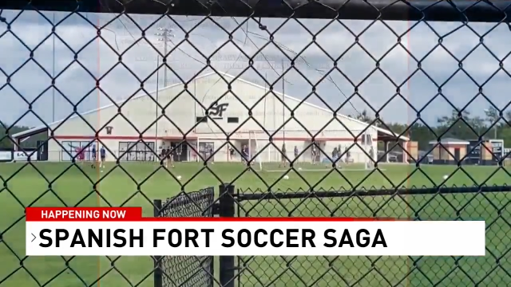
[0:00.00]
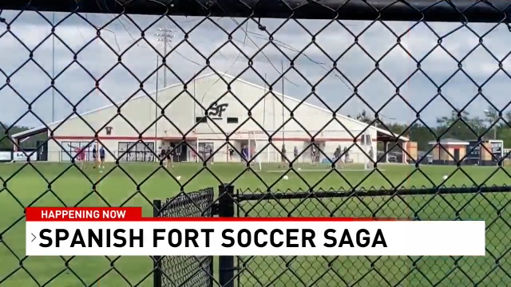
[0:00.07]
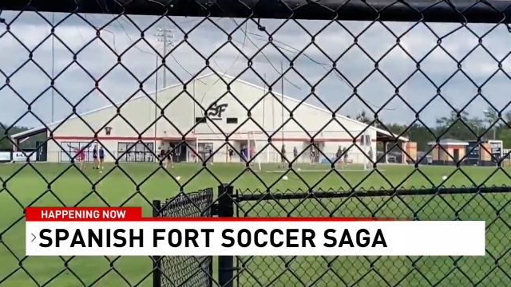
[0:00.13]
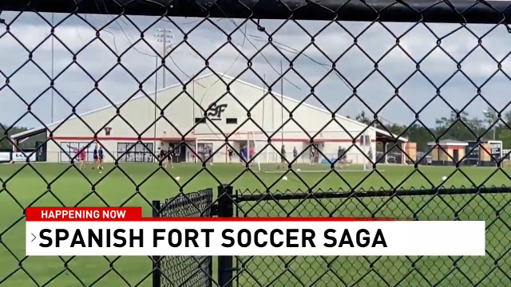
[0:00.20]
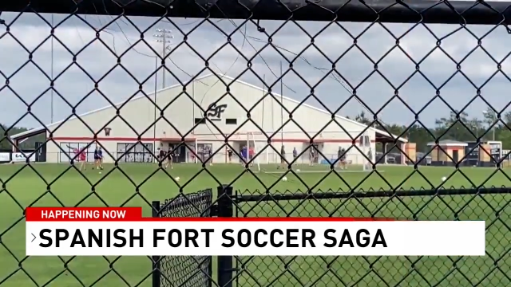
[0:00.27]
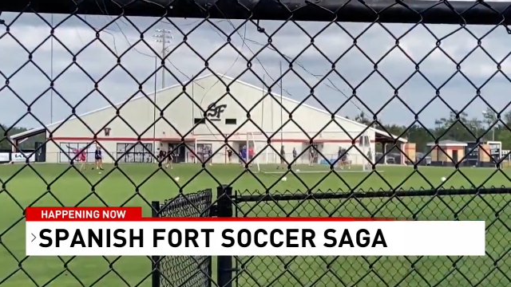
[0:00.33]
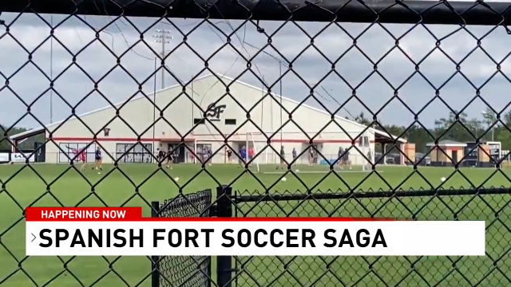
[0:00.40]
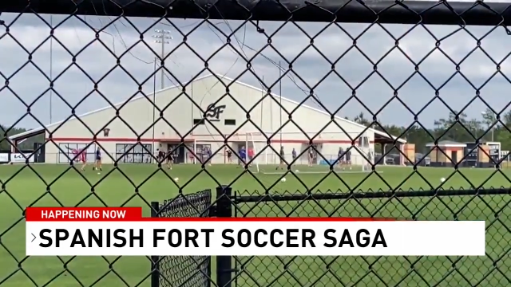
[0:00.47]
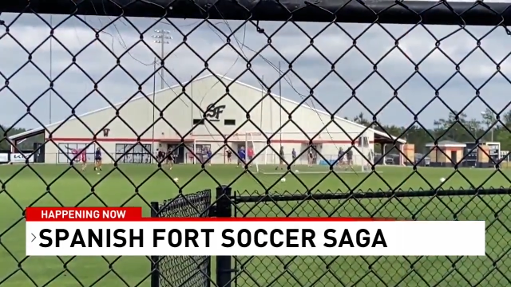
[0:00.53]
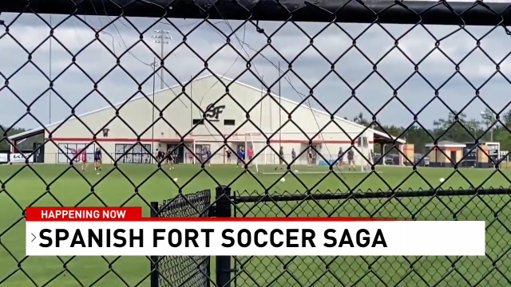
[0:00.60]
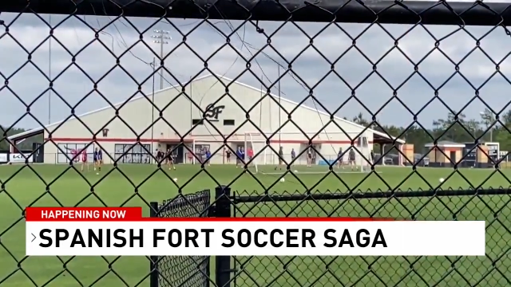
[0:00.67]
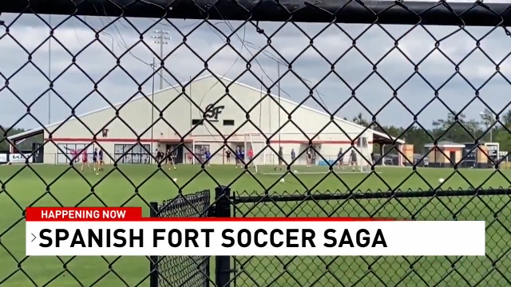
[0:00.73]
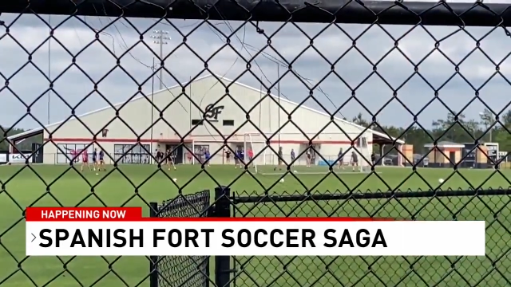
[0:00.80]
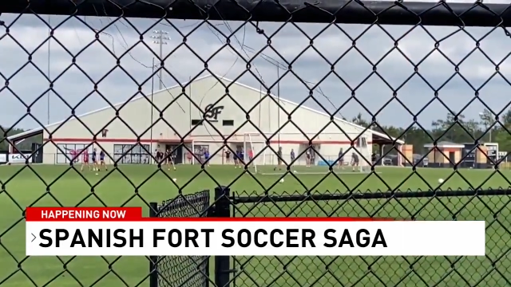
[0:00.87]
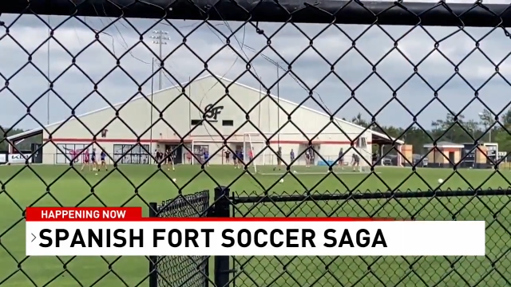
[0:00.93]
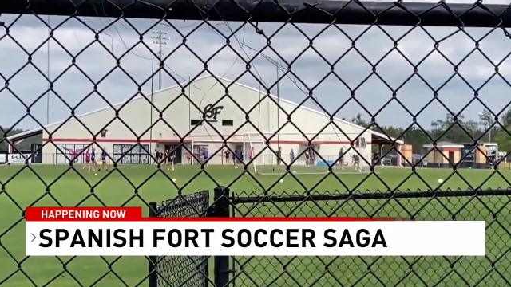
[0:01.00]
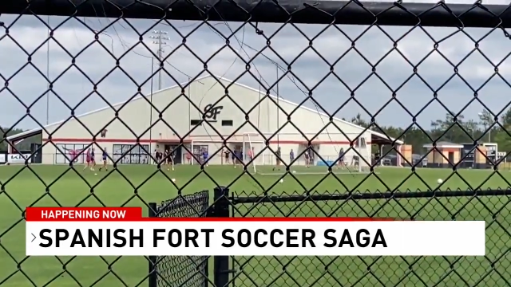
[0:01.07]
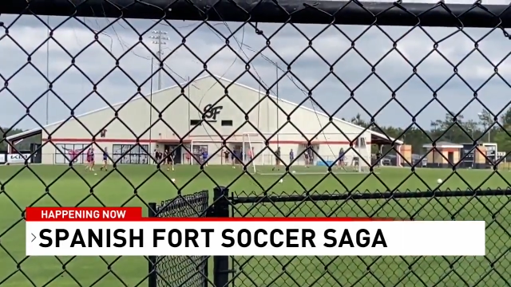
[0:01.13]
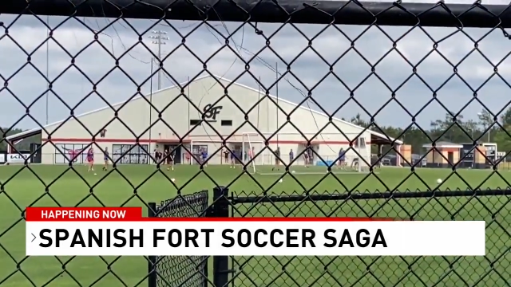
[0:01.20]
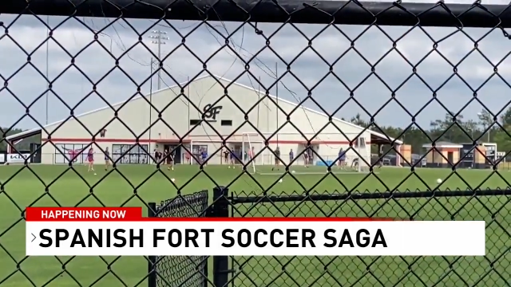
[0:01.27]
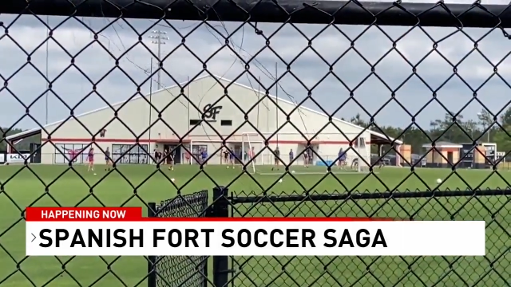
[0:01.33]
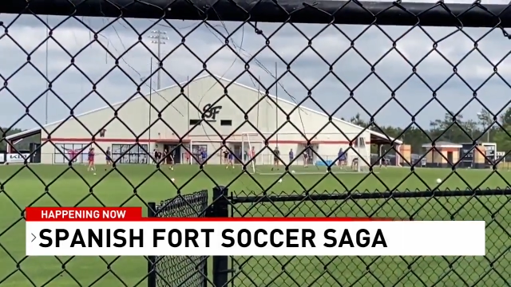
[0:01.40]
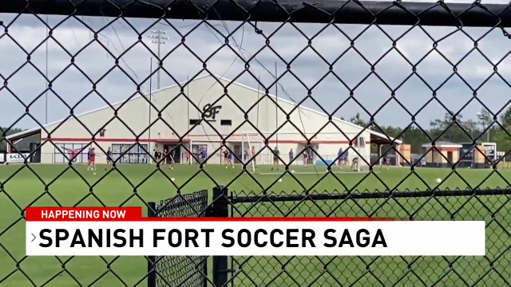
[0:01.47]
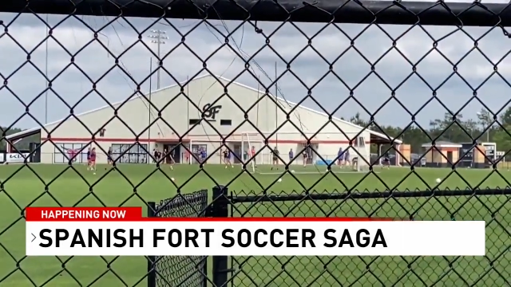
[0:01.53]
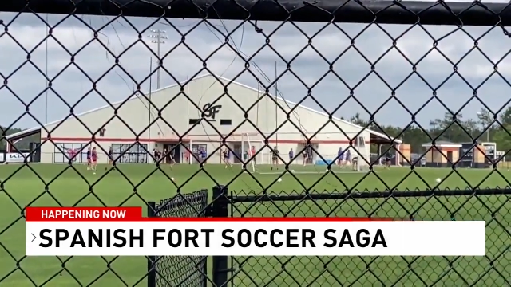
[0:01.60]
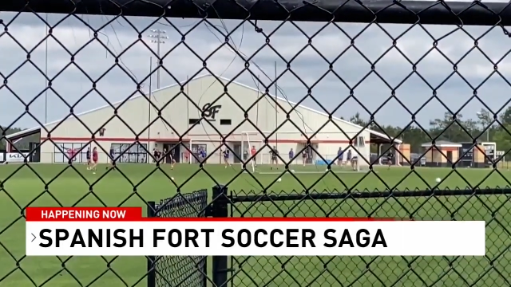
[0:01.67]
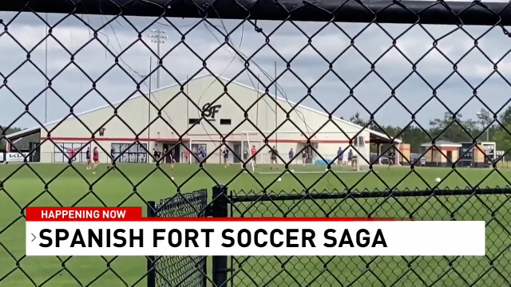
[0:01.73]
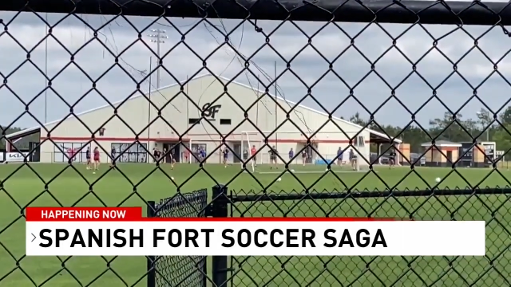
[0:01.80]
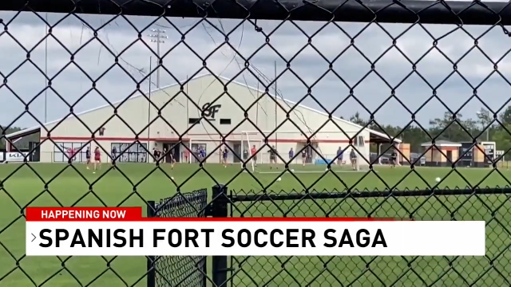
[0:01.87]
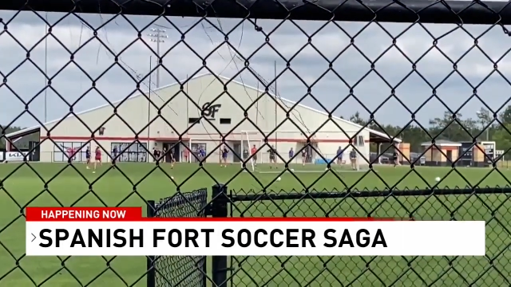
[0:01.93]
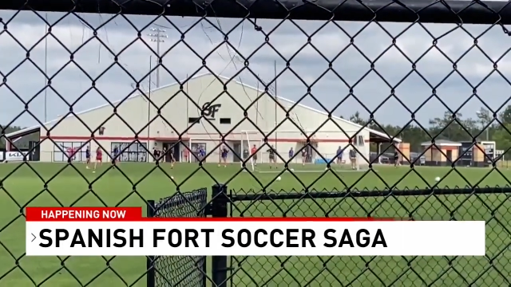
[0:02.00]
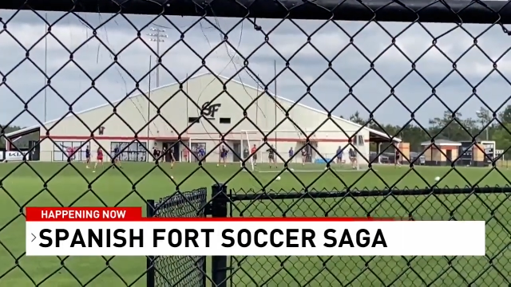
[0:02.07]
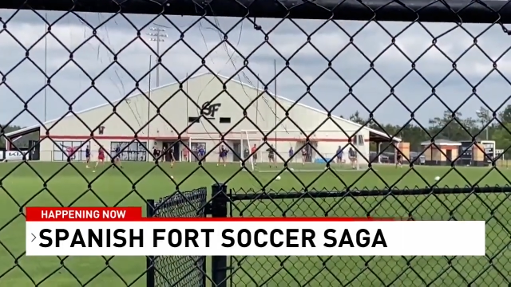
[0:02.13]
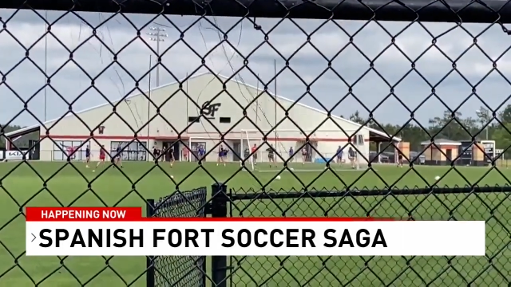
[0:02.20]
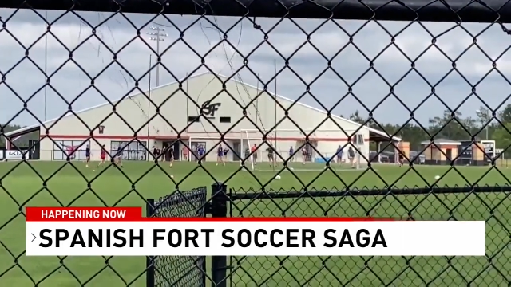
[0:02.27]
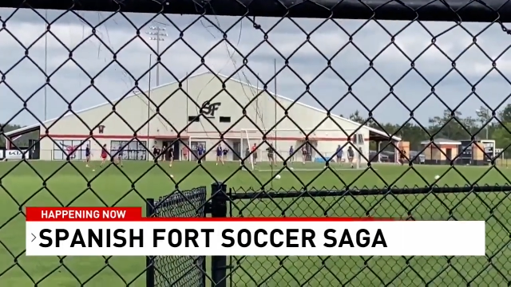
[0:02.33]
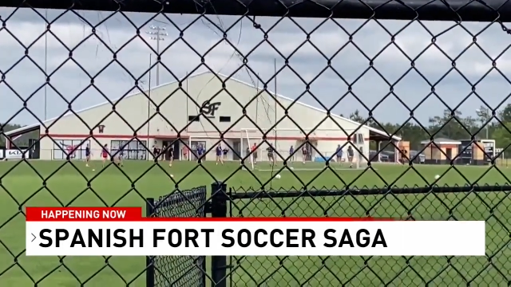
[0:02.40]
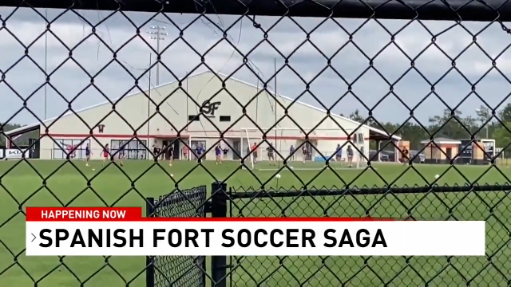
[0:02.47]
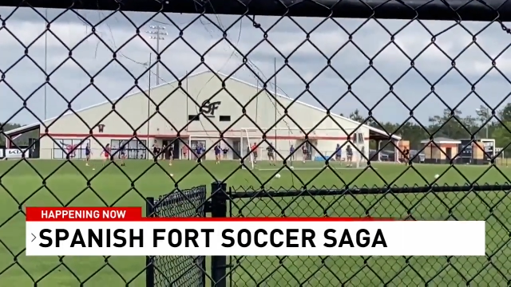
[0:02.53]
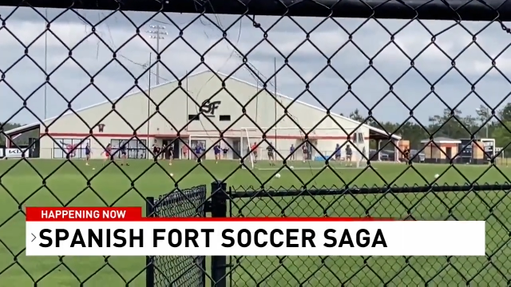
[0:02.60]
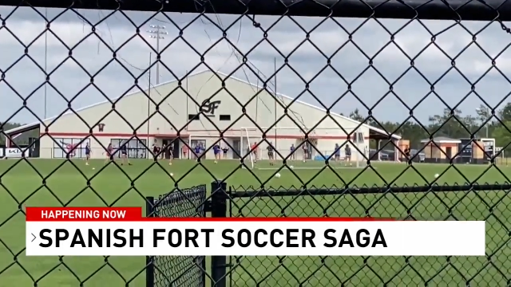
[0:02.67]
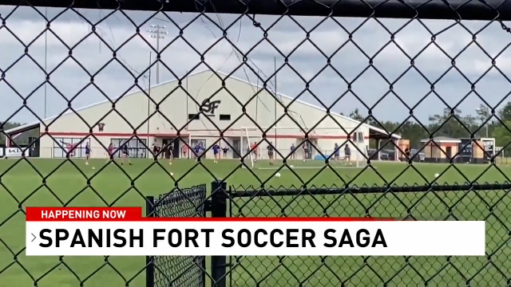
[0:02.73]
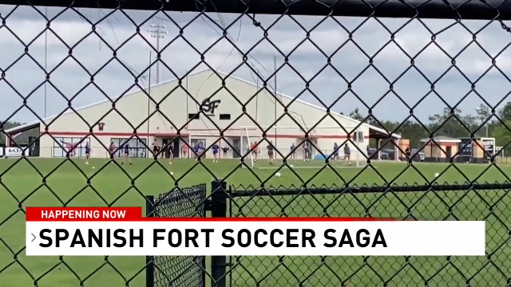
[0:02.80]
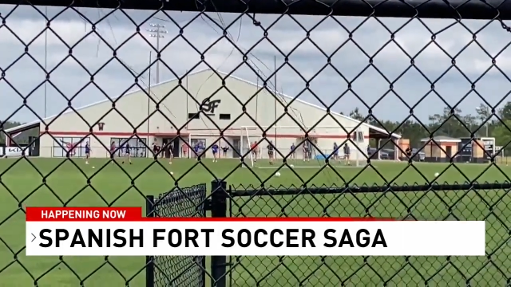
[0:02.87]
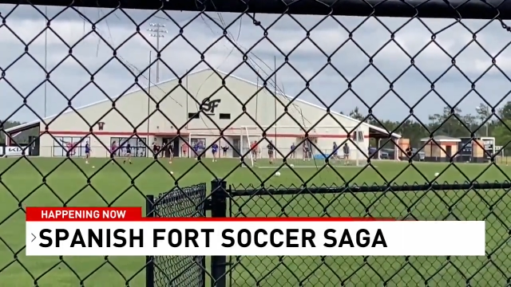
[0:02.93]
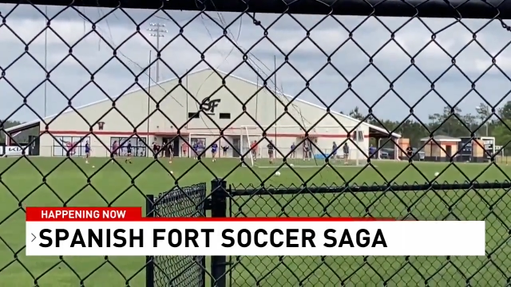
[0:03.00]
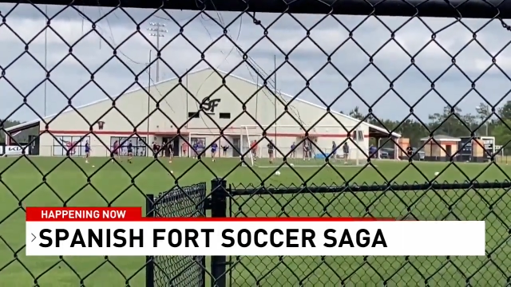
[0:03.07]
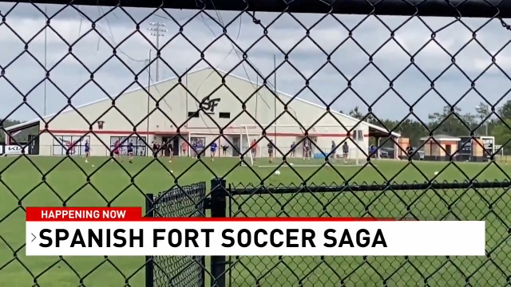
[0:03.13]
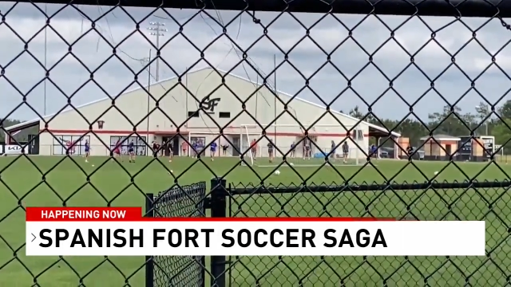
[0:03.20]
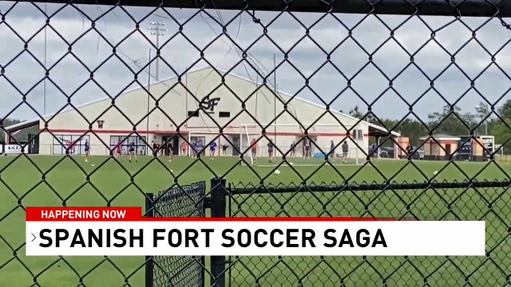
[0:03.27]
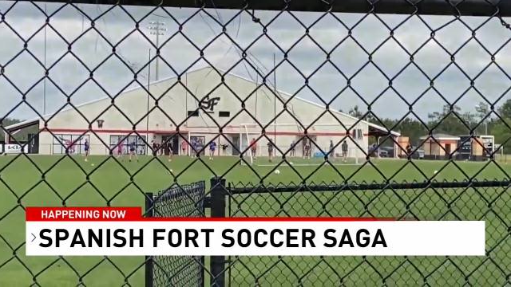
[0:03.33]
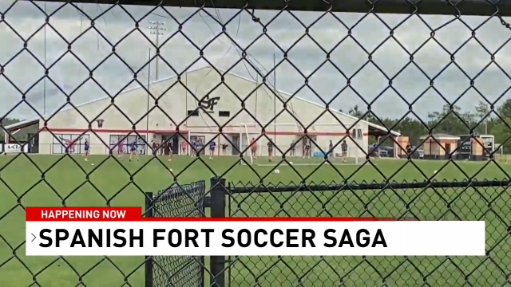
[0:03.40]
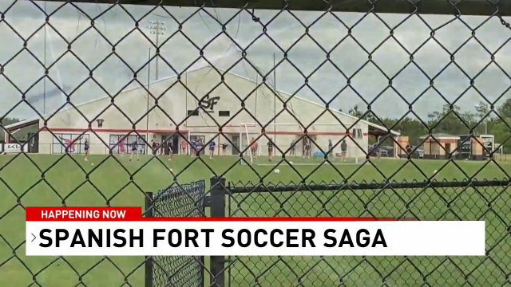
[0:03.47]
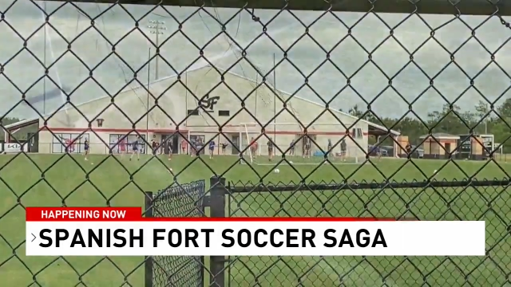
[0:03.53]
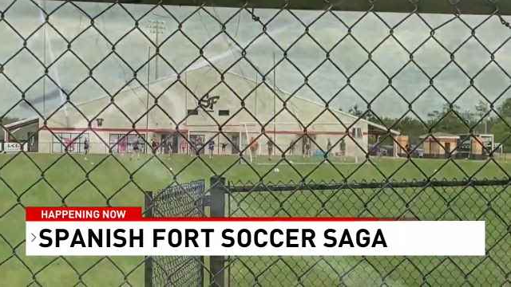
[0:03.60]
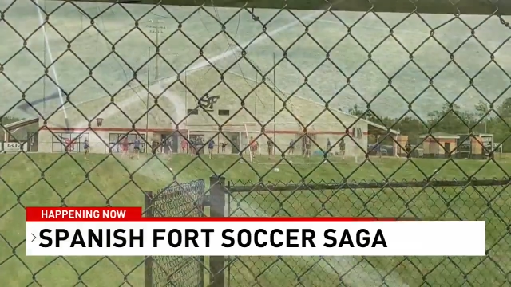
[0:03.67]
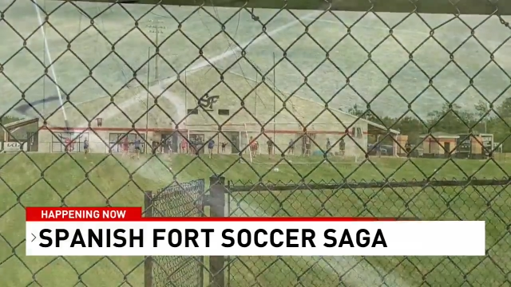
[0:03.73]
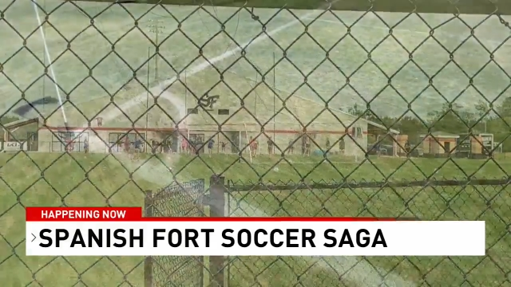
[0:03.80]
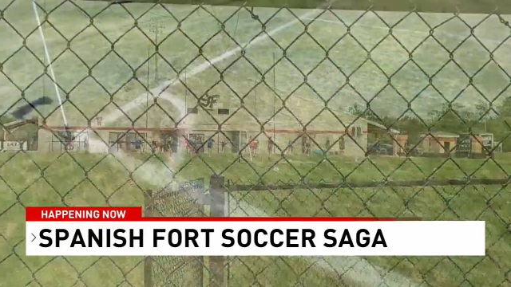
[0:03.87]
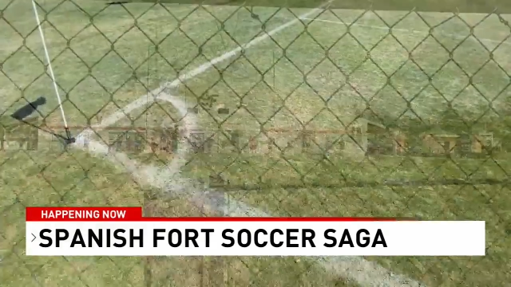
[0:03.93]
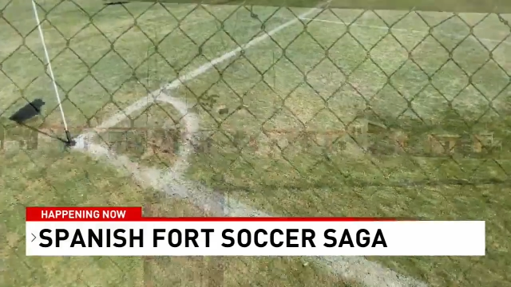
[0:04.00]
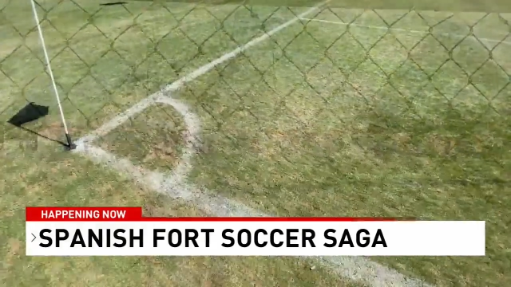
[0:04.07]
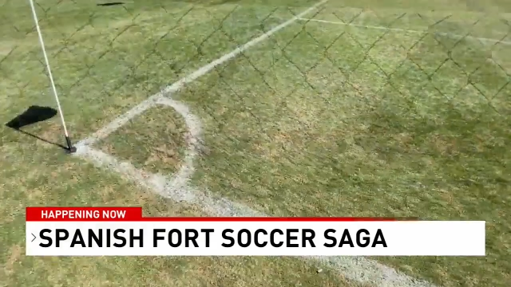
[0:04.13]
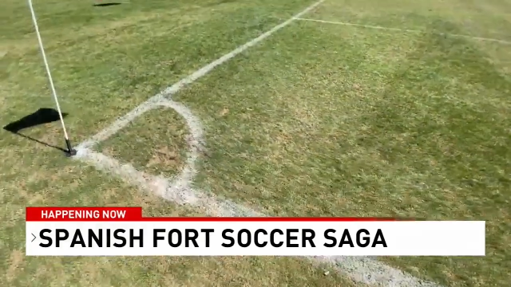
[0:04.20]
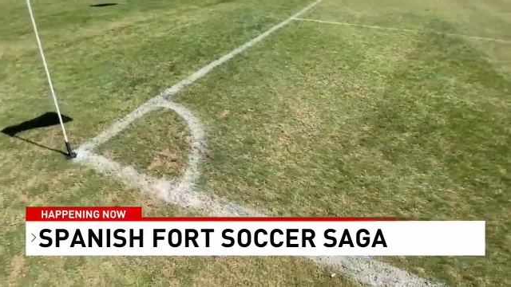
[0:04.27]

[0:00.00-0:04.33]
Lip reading: (no speaker visible)